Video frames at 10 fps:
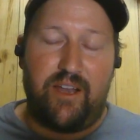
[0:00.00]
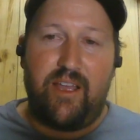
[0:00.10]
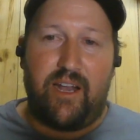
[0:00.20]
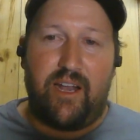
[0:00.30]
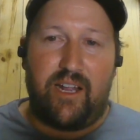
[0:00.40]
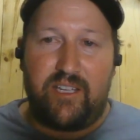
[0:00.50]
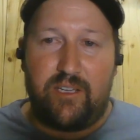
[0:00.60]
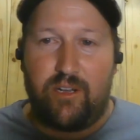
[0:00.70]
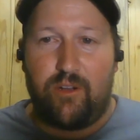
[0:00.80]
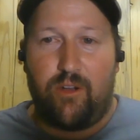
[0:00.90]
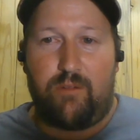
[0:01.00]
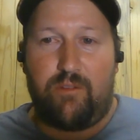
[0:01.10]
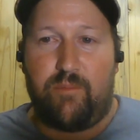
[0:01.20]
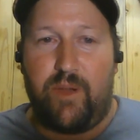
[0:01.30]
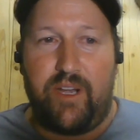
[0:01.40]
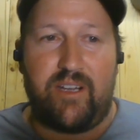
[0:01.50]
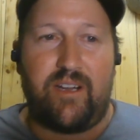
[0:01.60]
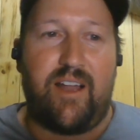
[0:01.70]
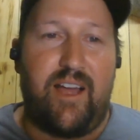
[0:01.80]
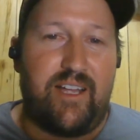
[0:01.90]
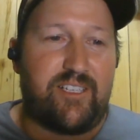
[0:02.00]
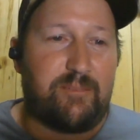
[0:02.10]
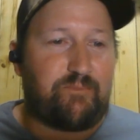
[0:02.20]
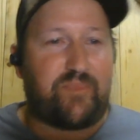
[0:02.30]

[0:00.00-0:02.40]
and I deal a lot with American clients.